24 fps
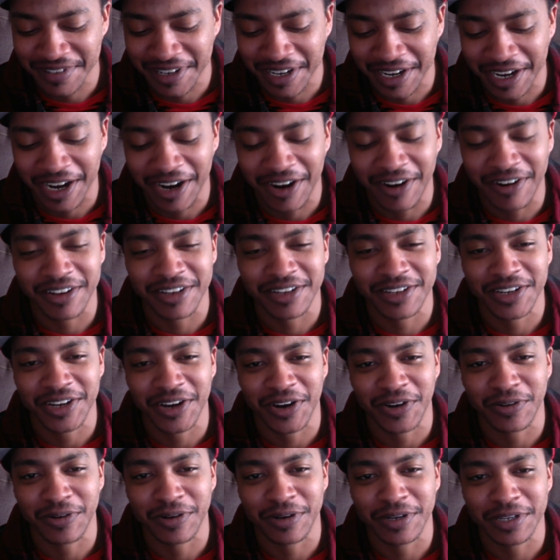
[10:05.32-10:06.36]
already
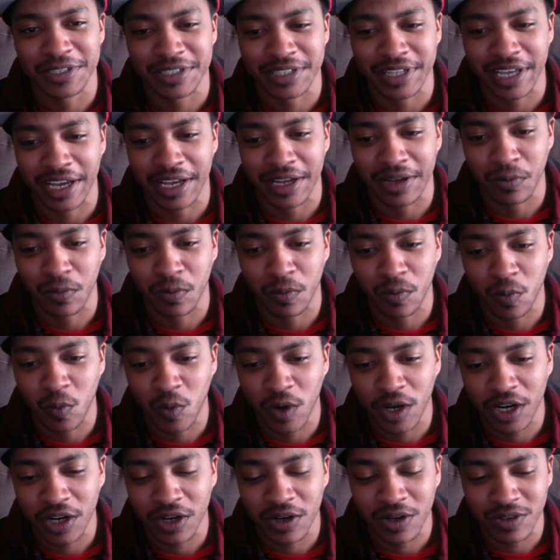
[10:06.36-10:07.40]
know it's that
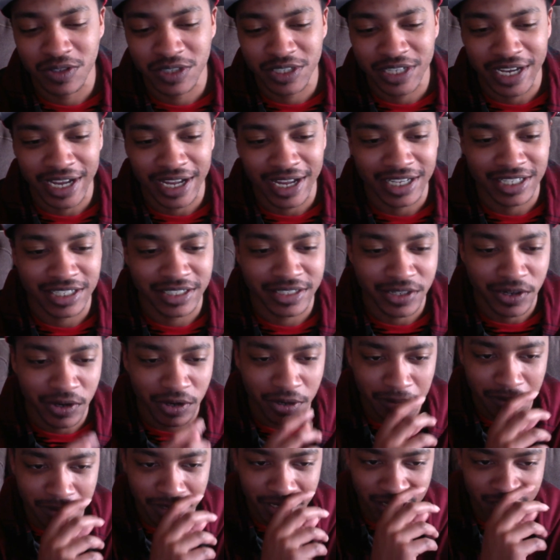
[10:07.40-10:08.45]
one of those guys is
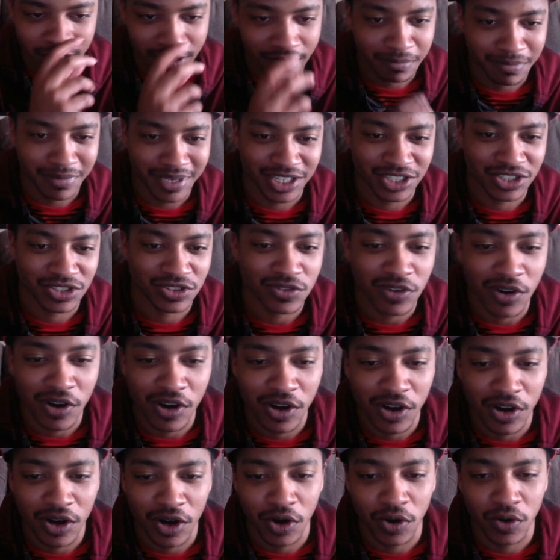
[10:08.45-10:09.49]
going to be a big,
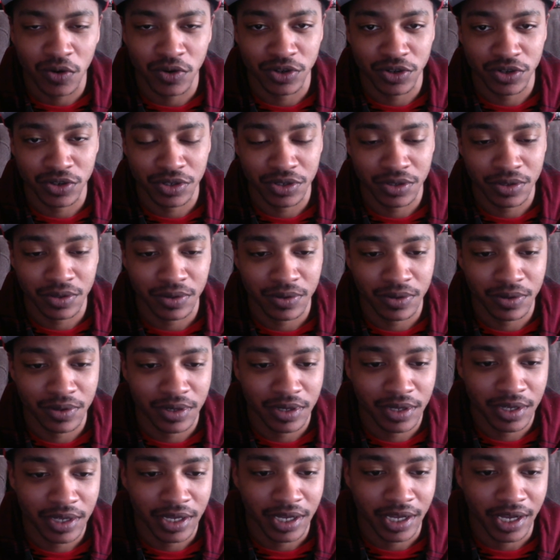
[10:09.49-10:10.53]
strong, older dude,
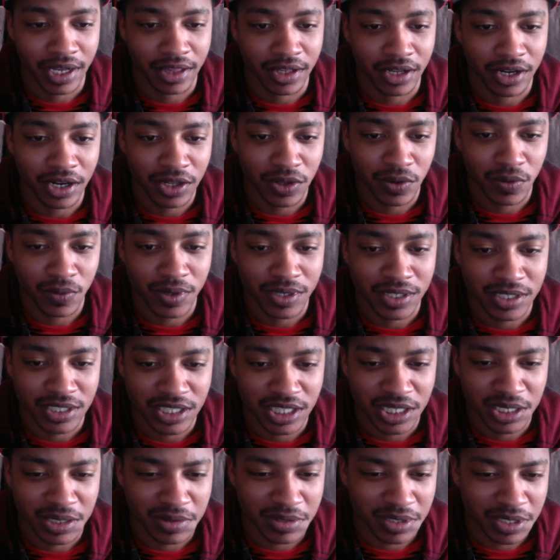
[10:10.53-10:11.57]
and the other one
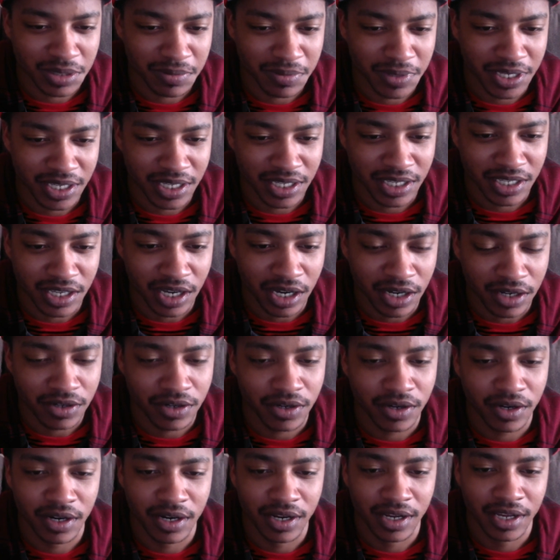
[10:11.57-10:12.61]
seems to be
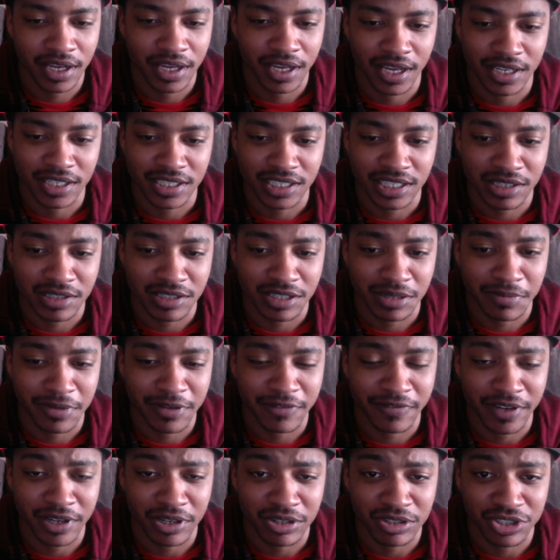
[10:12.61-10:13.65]
younger. It seems to be
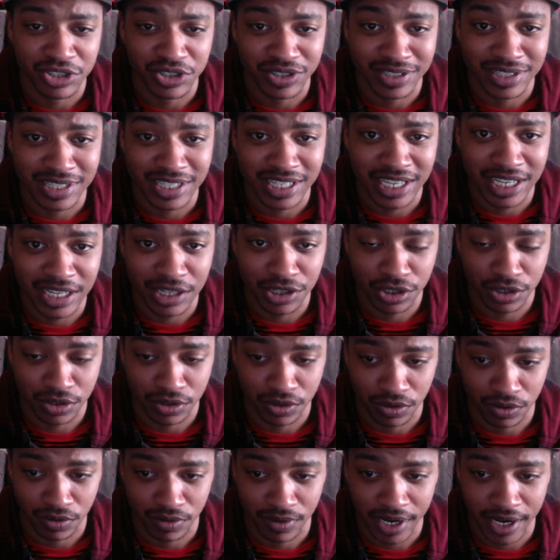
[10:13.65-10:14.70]
very
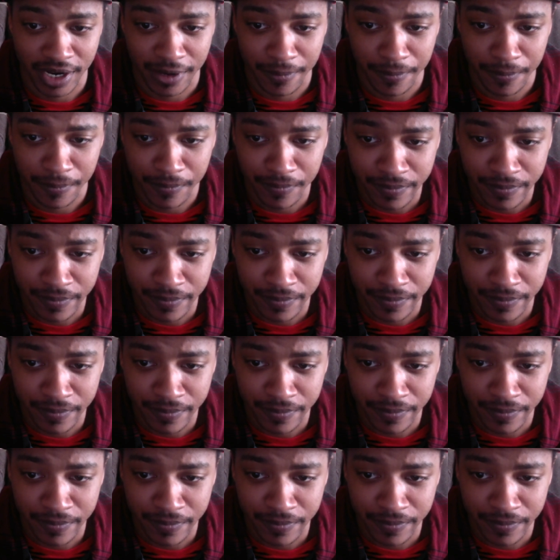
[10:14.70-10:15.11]
strategical, right?